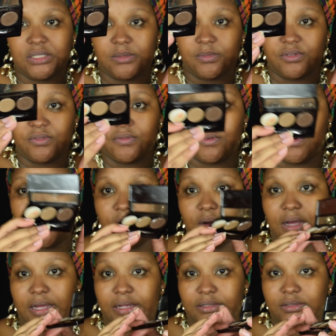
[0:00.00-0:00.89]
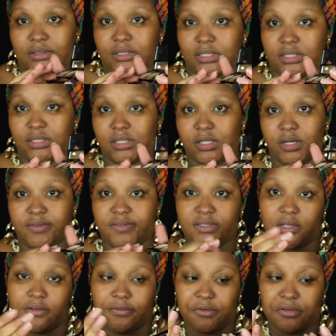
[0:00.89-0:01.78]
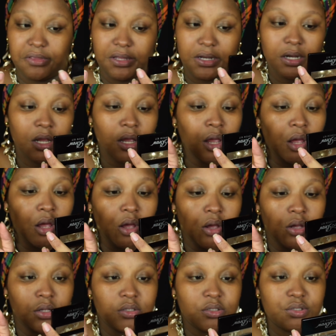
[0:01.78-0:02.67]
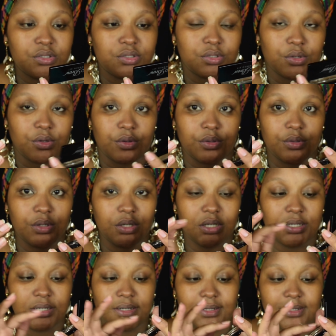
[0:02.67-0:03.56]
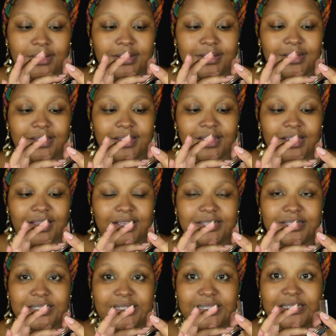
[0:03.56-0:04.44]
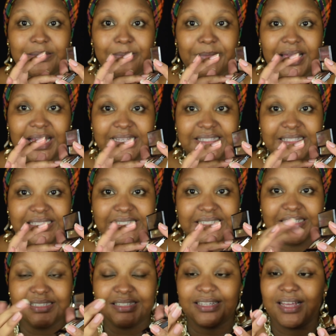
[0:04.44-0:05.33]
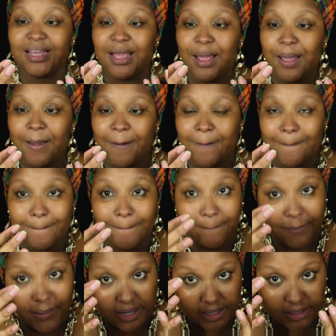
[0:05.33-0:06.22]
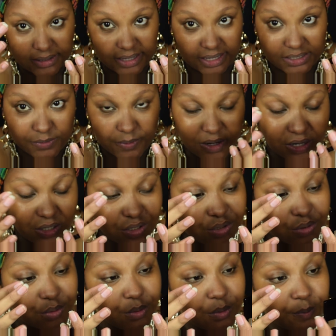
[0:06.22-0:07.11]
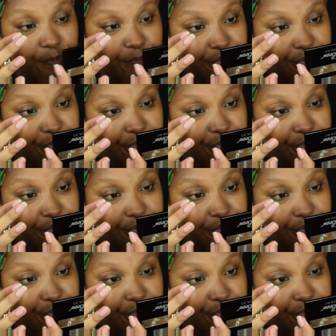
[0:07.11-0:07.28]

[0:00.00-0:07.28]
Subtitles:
it before and done a lot of stuff with it, so it's a little messy, but that's what I do.